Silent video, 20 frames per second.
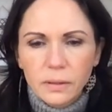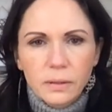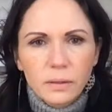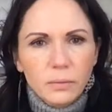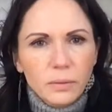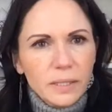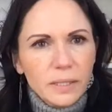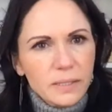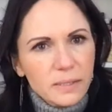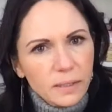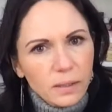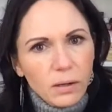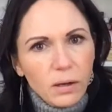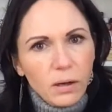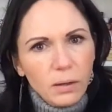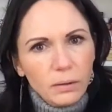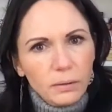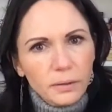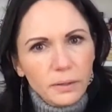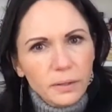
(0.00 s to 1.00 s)
is it
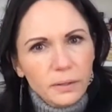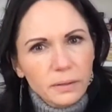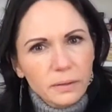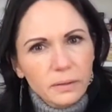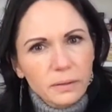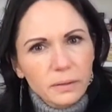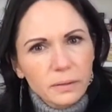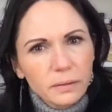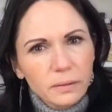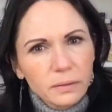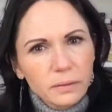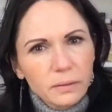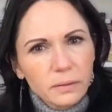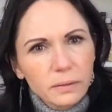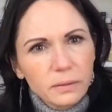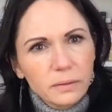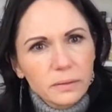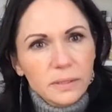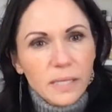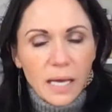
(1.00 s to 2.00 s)
called?
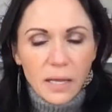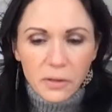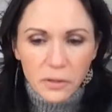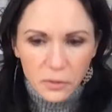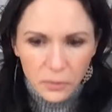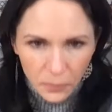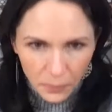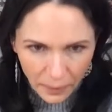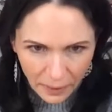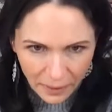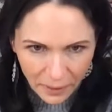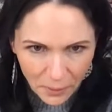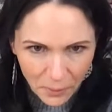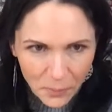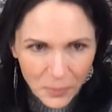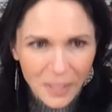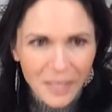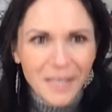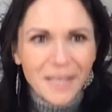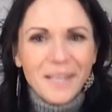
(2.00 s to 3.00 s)
Telegram,
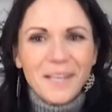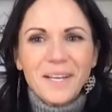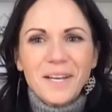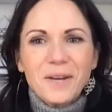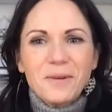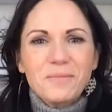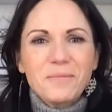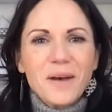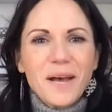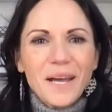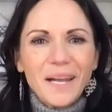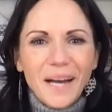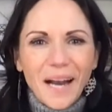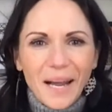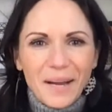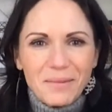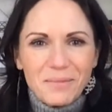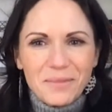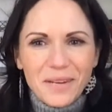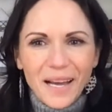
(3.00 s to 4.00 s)
but
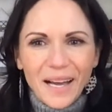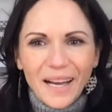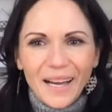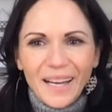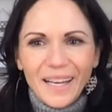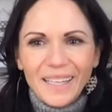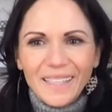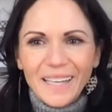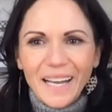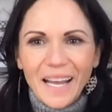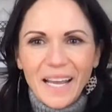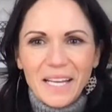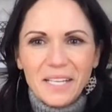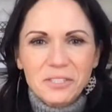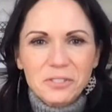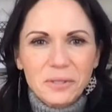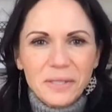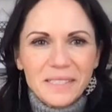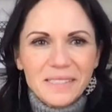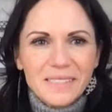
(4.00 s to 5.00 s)
I'm not. Hey
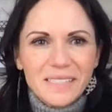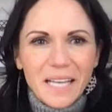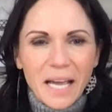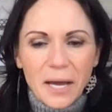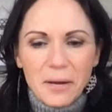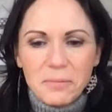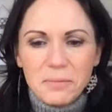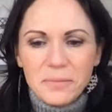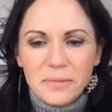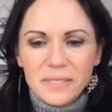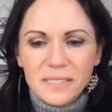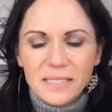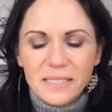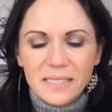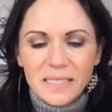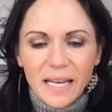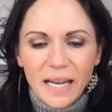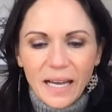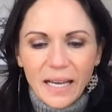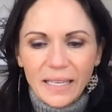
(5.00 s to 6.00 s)
Tracy, I did
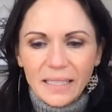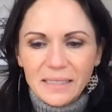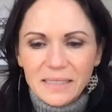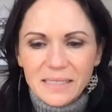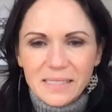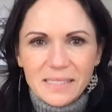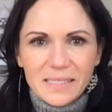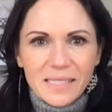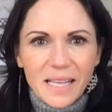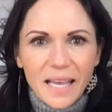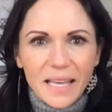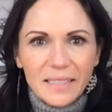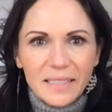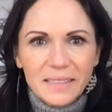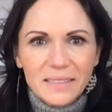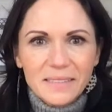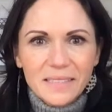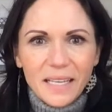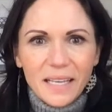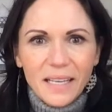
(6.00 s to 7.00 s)
not
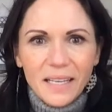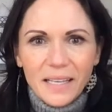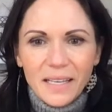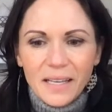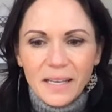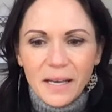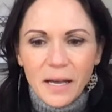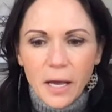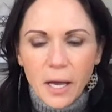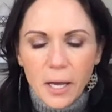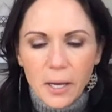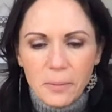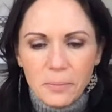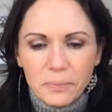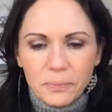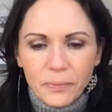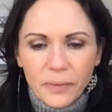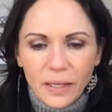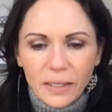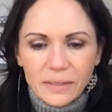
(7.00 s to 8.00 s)
send
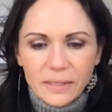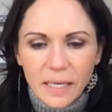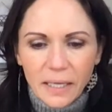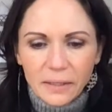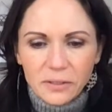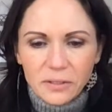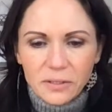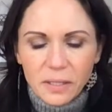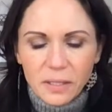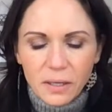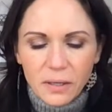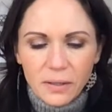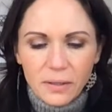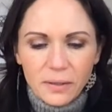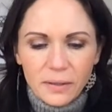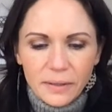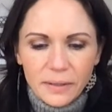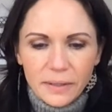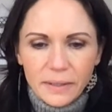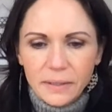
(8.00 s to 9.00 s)
a text
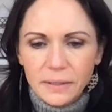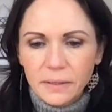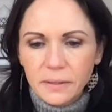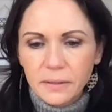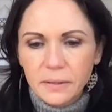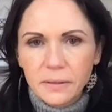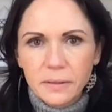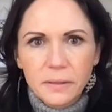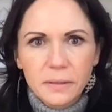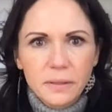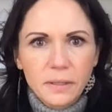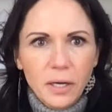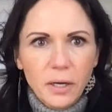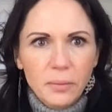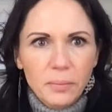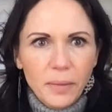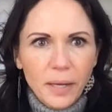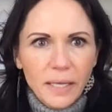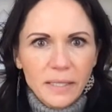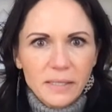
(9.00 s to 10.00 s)
on
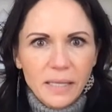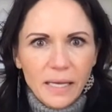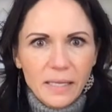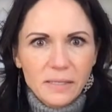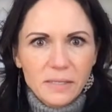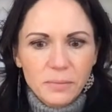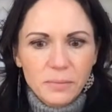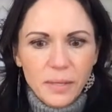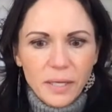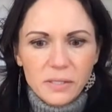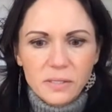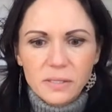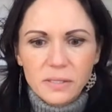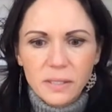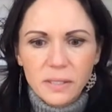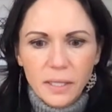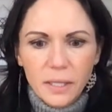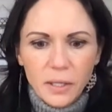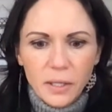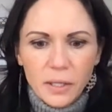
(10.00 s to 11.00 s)
my SMS.
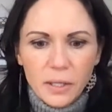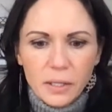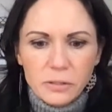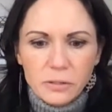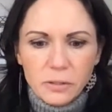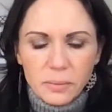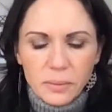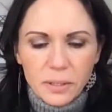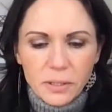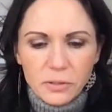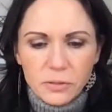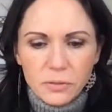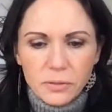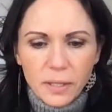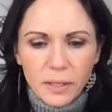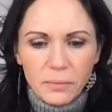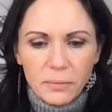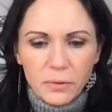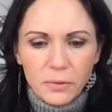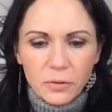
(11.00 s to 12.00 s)
So I'm going to do that real